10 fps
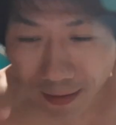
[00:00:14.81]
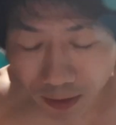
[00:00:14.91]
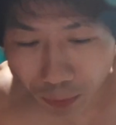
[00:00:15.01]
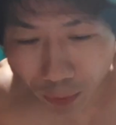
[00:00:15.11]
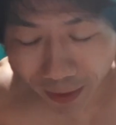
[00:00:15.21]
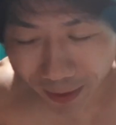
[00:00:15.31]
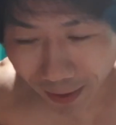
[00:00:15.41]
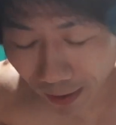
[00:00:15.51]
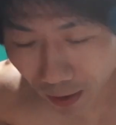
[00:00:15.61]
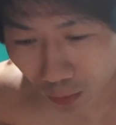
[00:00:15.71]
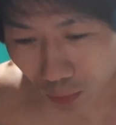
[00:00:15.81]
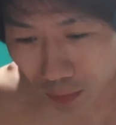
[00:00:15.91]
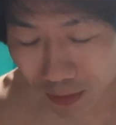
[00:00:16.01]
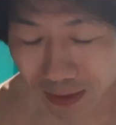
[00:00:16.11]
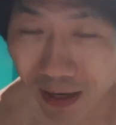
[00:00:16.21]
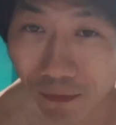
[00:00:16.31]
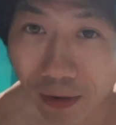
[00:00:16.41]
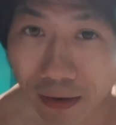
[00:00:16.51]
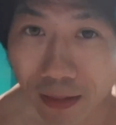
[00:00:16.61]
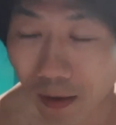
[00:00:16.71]
spray hair glue, stuff
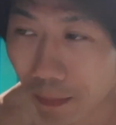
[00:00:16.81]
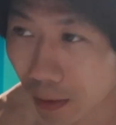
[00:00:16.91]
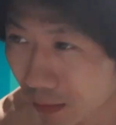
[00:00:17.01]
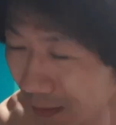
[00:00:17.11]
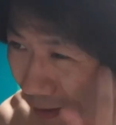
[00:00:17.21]
like that, but